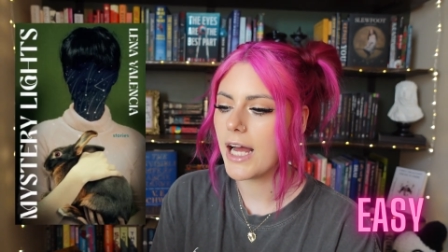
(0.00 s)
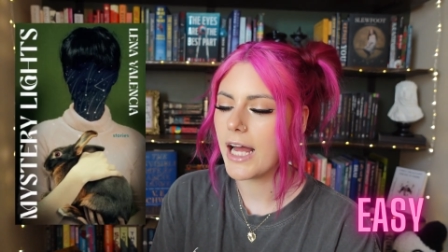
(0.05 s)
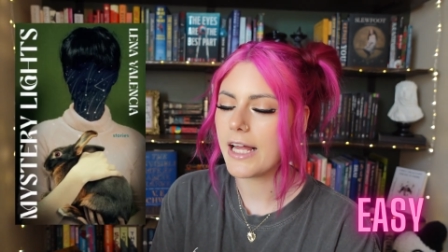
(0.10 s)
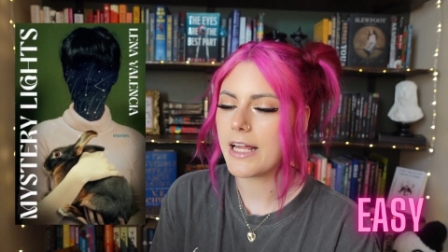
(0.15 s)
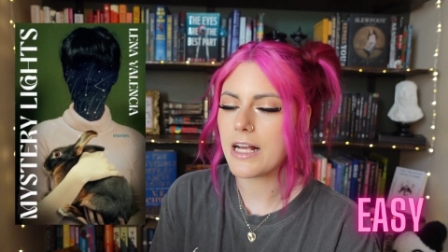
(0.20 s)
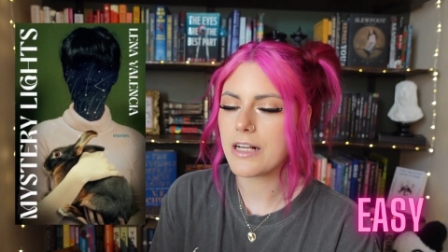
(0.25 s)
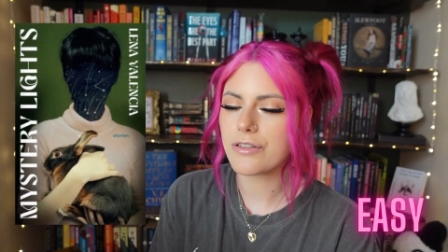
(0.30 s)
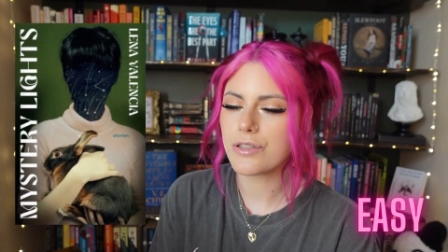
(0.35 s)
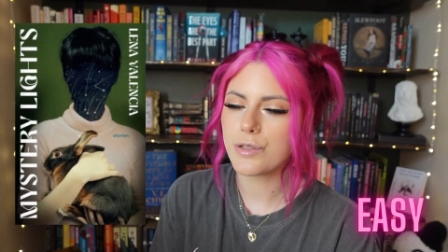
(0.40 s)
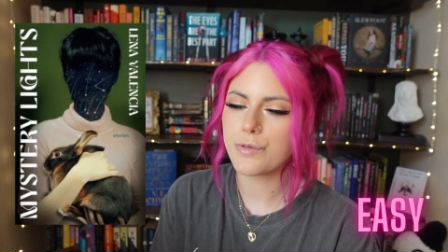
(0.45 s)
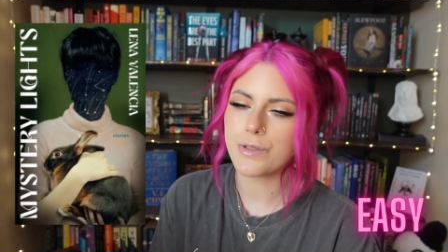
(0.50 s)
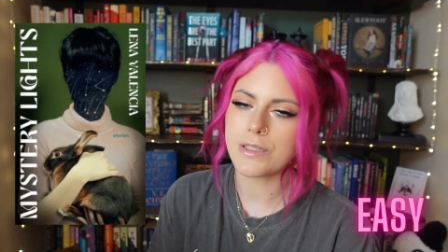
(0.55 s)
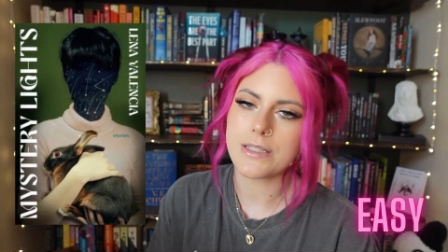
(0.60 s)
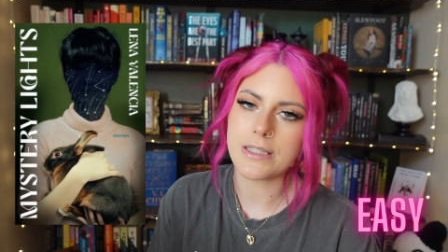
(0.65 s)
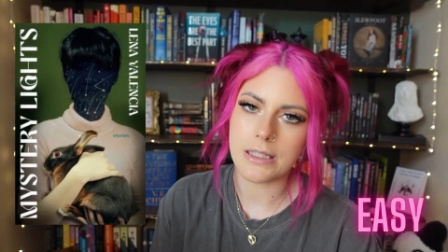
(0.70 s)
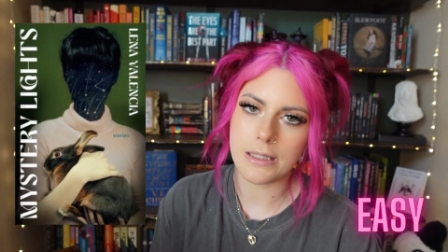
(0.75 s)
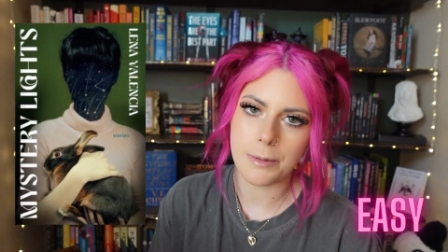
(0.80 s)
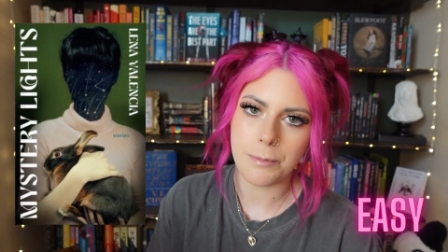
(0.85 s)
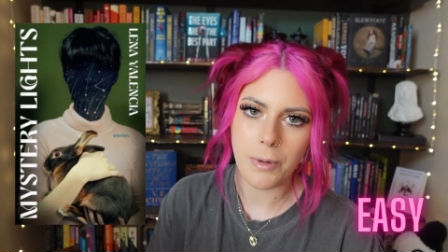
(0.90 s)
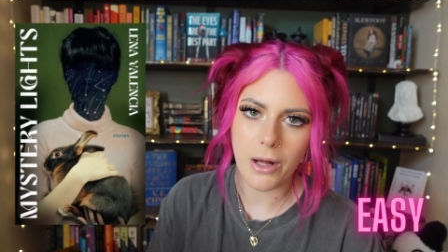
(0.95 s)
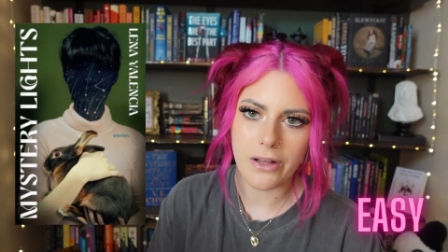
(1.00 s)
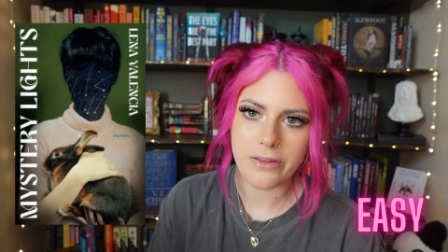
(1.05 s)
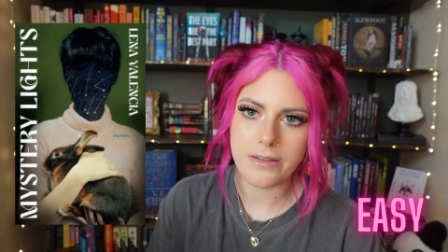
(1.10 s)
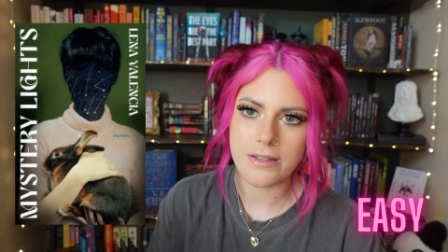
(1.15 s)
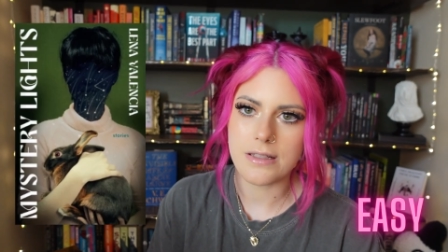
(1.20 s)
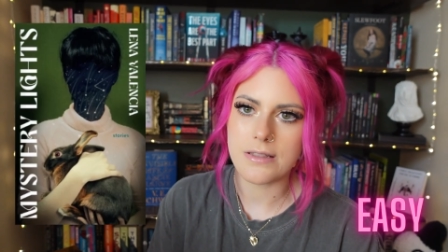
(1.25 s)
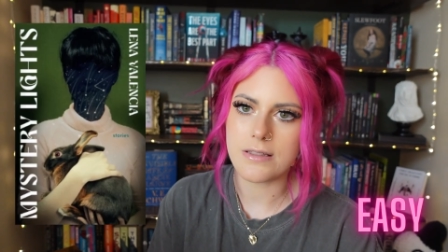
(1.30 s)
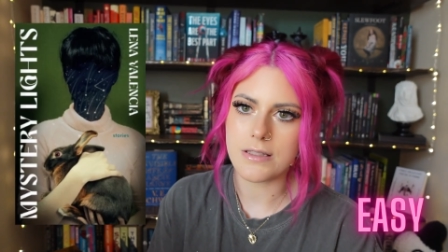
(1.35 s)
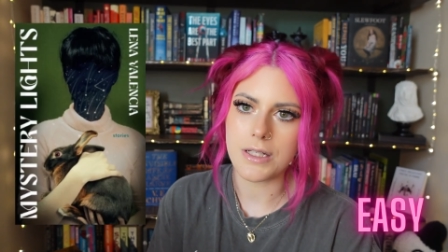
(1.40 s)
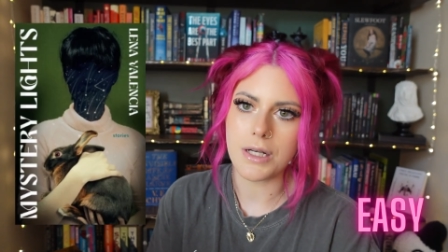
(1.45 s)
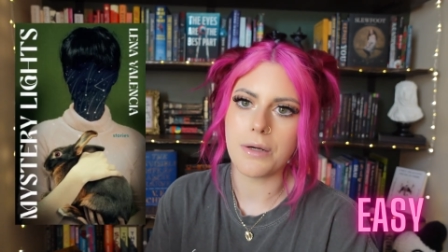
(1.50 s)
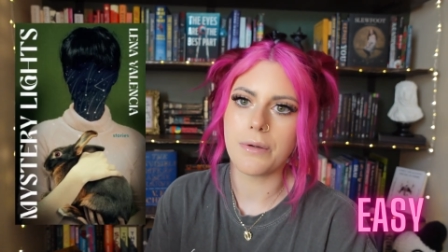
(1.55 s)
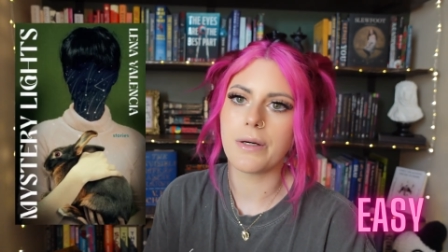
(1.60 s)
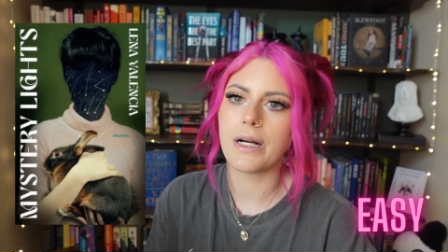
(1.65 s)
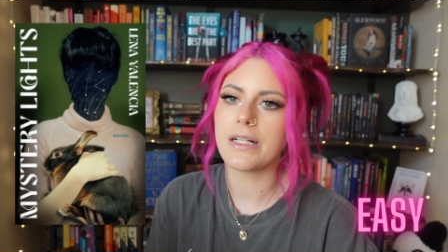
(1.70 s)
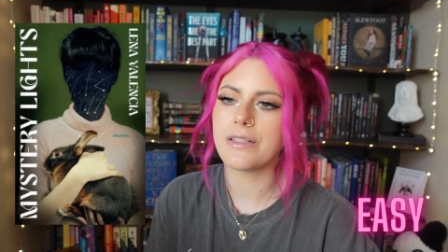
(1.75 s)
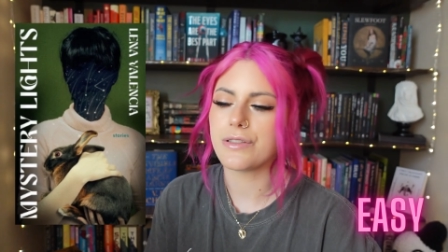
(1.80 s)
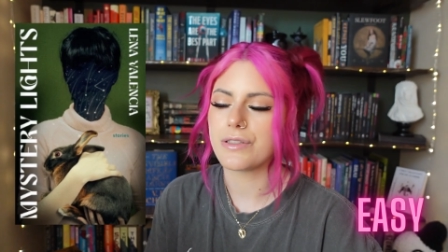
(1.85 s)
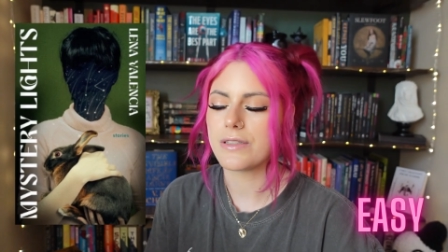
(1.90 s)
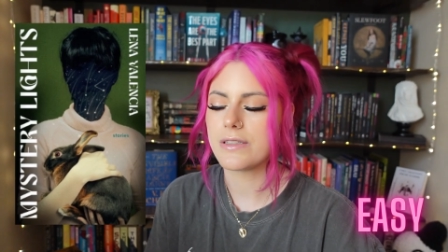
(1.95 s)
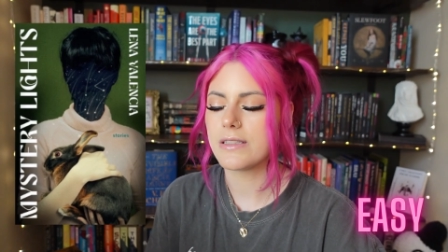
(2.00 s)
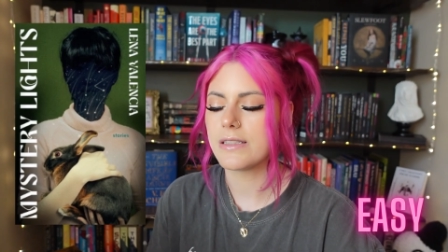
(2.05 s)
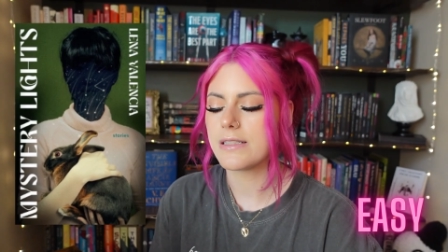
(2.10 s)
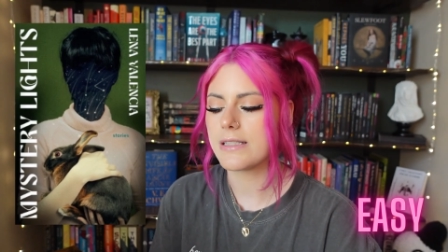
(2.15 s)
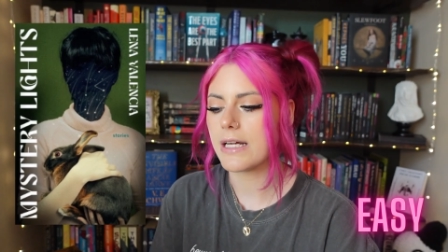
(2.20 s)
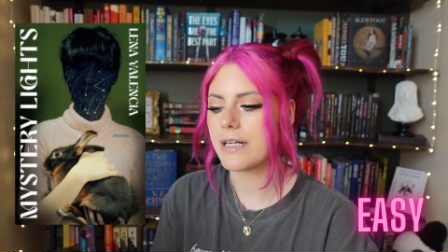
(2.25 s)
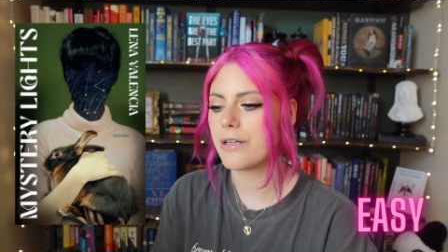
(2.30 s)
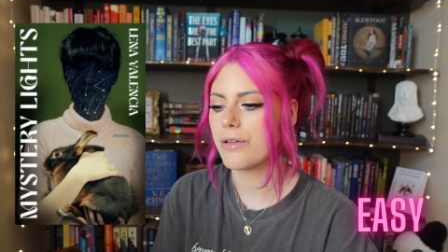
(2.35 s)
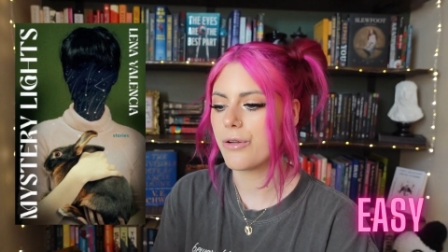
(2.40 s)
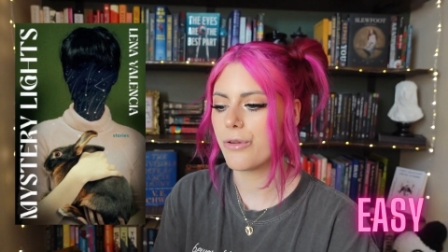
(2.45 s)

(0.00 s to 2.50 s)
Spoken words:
I actually recently bought this, so I just decided